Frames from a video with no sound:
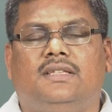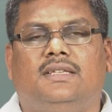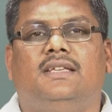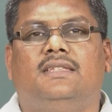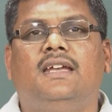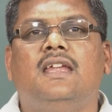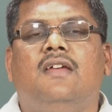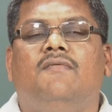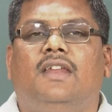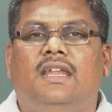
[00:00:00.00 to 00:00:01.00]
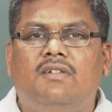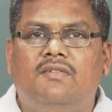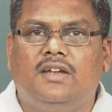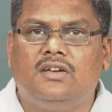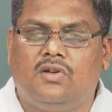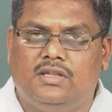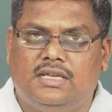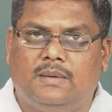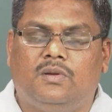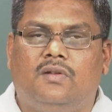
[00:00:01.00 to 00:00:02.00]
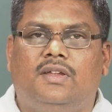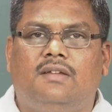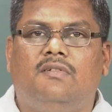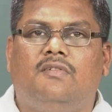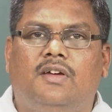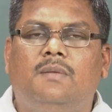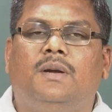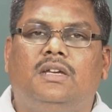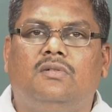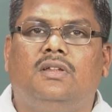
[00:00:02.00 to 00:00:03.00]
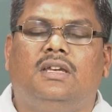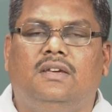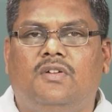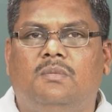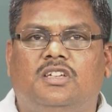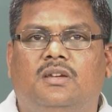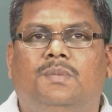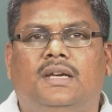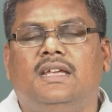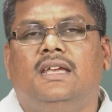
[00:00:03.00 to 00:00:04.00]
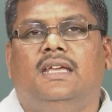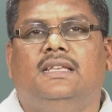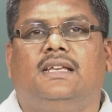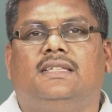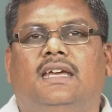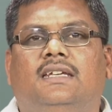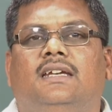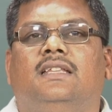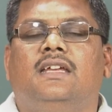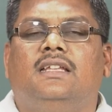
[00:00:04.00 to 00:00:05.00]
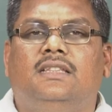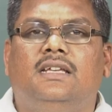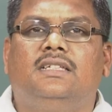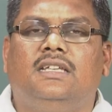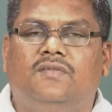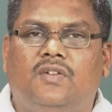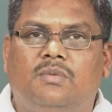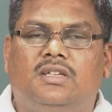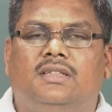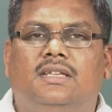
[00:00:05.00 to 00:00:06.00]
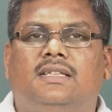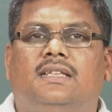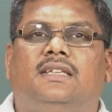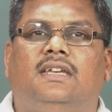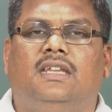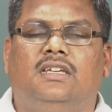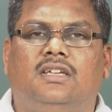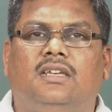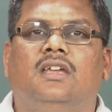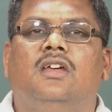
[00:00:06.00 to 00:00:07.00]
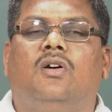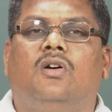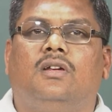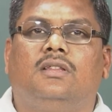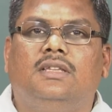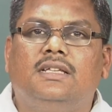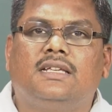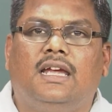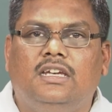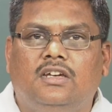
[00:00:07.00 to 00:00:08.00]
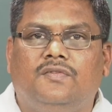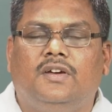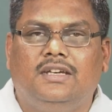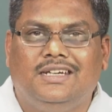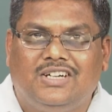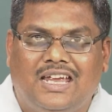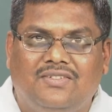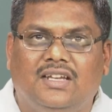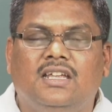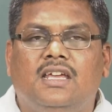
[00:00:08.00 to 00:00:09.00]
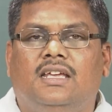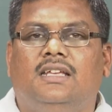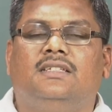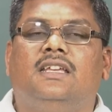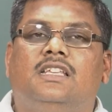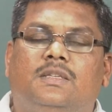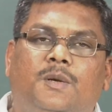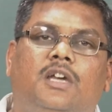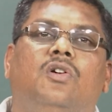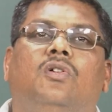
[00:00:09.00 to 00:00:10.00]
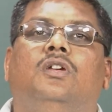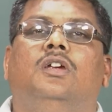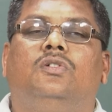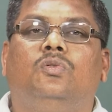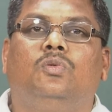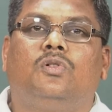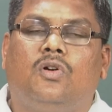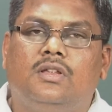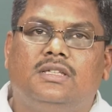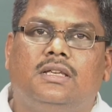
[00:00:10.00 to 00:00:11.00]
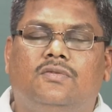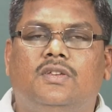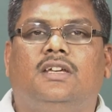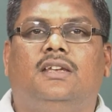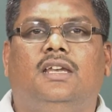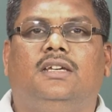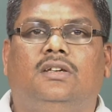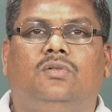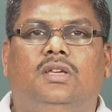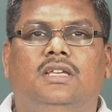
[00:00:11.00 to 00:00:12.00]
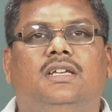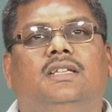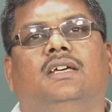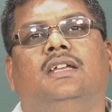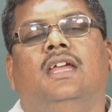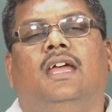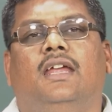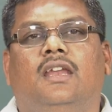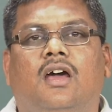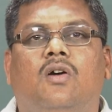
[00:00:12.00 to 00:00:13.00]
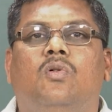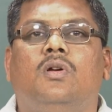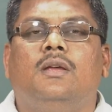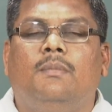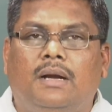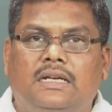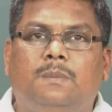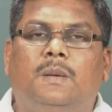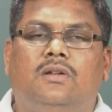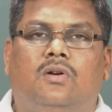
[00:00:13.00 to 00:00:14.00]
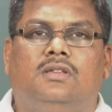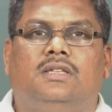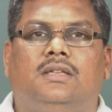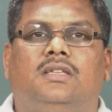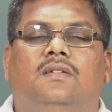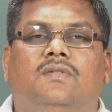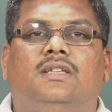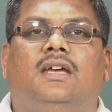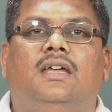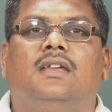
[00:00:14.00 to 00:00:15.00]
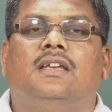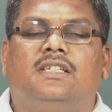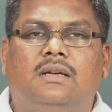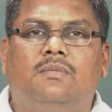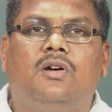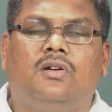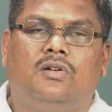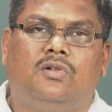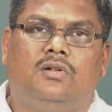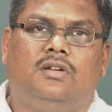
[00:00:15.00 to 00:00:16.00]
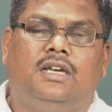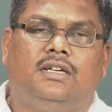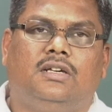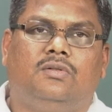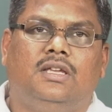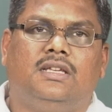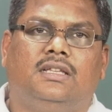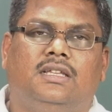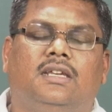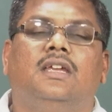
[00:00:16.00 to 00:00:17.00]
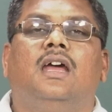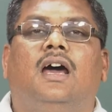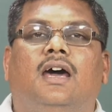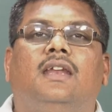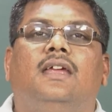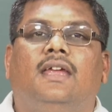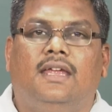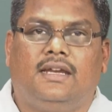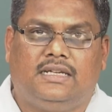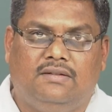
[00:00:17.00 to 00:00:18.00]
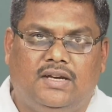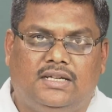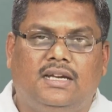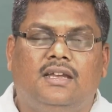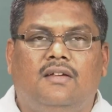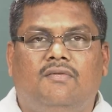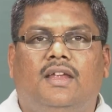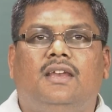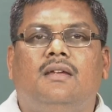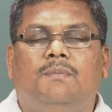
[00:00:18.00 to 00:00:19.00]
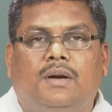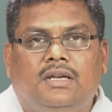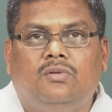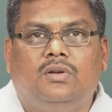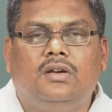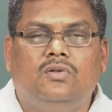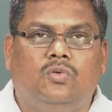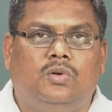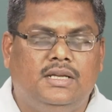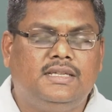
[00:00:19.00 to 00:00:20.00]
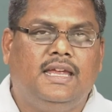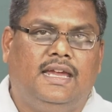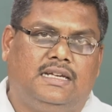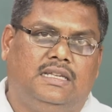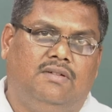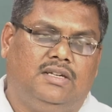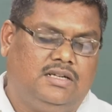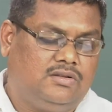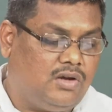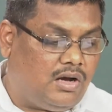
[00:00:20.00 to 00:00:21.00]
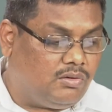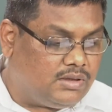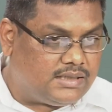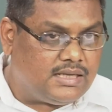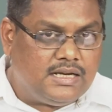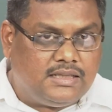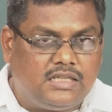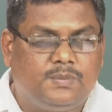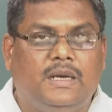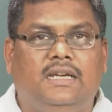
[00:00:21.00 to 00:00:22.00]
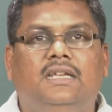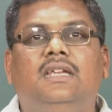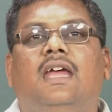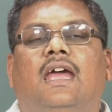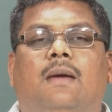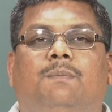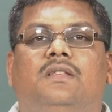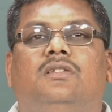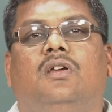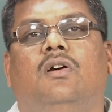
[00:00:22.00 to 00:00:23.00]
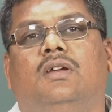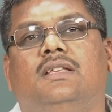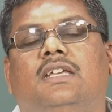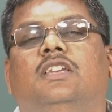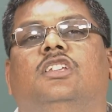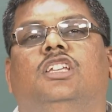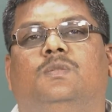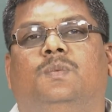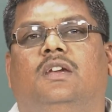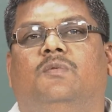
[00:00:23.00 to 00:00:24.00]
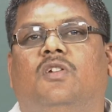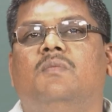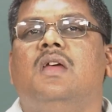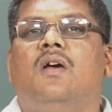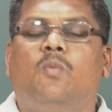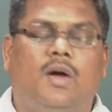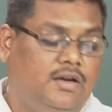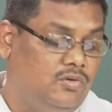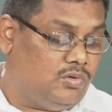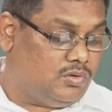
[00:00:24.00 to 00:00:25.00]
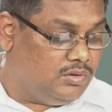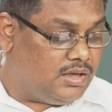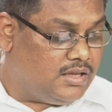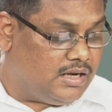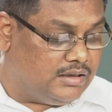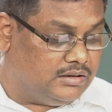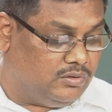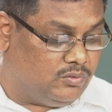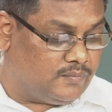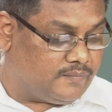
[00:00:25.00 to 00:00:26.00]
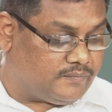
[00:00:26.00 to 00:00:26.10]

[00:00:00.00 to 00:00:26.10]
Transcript: says that whenever one concept or whenever one particular information bit is excited, this information, this excitation or this kind of a retrieval is spread on to concepts which are related to each other, and how multiple concepts which are somehow related to each other are activated when particular node is activated. So, how does the spreading happens, or how does energy spread from one node to the other node?